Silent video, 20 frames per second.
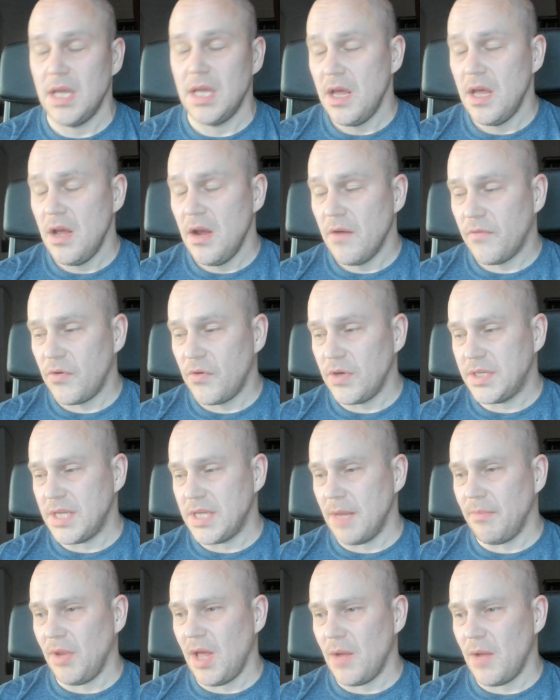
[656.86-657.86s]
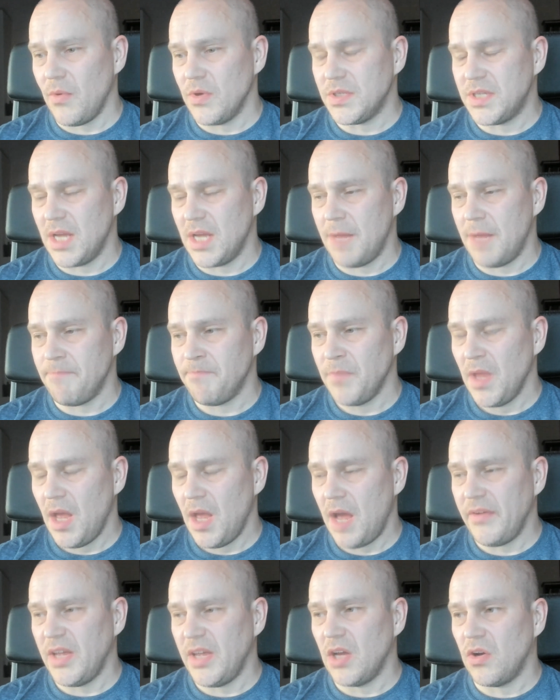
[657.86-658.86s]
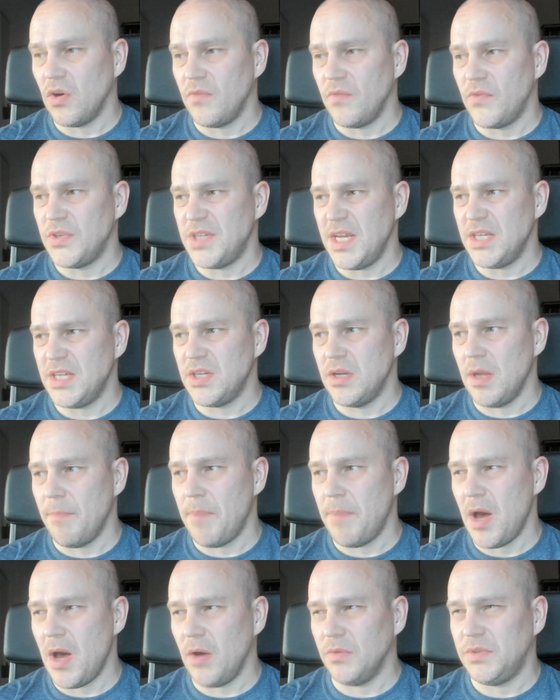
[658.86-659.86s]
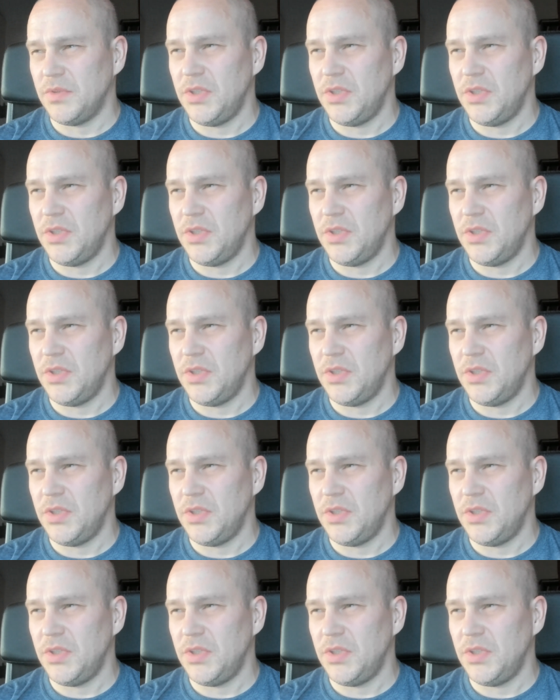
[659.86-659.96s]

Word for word: For example, I was um, having a conversation about